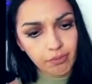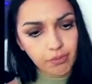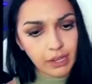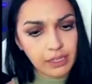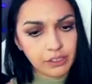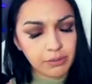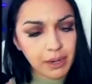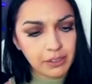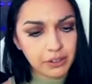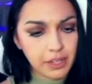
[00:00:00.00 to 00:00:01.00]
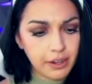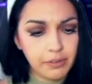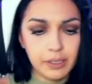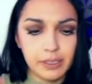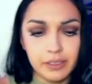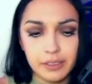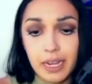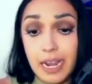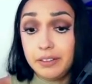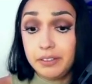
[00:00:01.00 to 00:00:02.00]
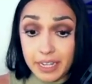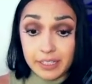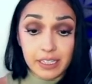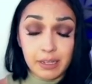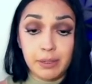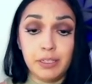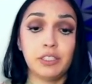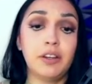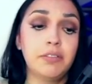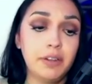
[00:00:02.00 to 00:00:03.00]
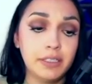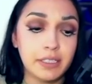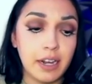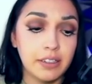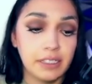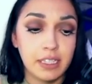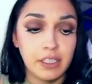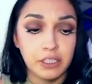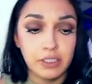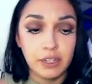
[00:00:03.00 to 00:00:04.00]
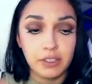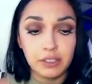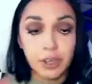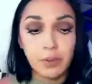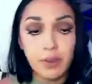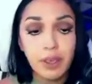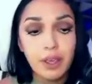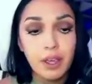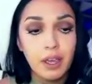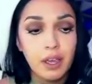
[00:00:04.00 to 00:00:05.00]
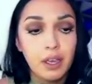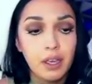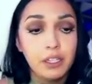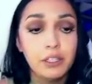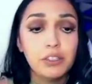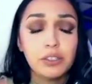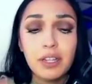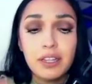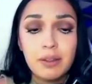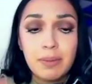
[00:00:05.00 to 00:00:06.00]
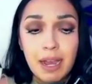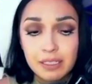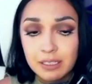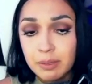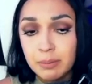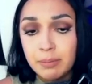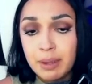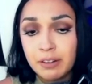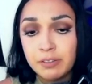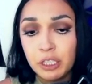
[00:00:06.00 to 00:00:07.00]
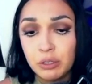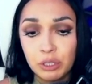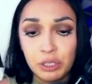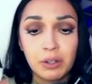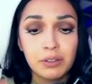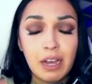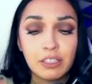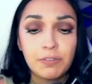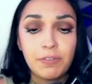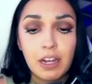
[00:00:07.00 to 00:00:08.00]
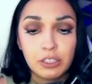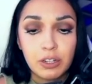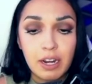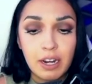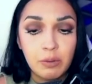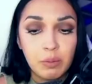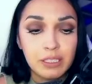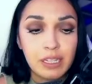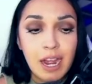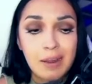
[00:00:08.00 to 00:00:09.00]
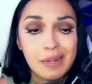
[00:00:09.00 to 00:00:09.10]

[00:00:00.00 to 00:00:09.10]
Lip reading: As a reminder, that was a leaked image of inside a detention center. So usually the maximum amount of children you're allowed to foster at any one time